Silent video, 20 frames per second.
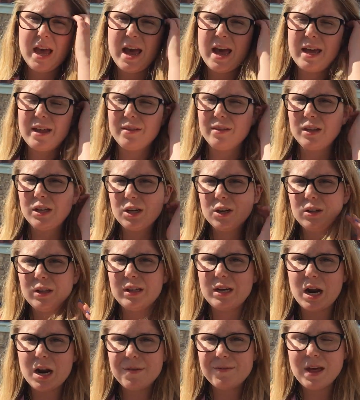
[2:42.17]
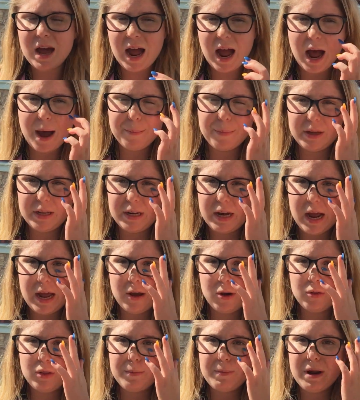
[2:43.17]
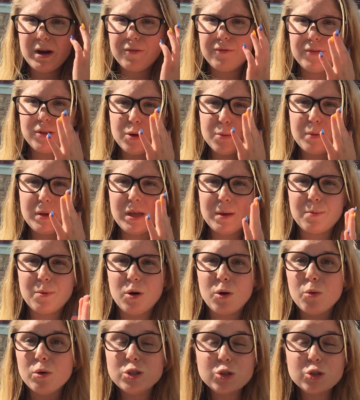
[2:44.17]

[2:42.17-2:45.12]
And literally none of that happened. I only met a few people,